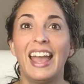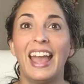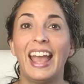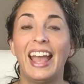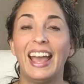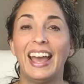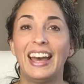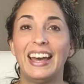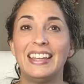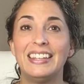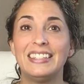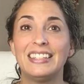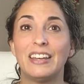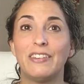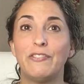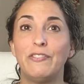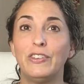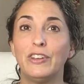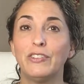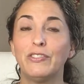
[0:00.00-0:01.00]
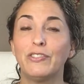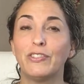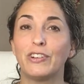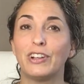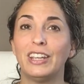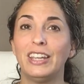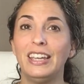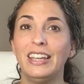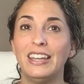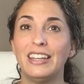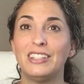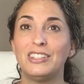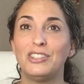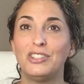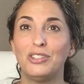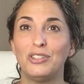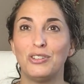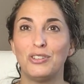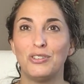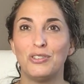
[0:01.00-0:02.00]
and feel free
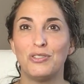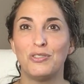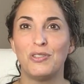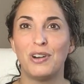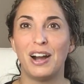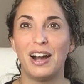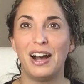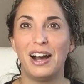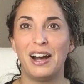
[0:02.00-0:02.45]
to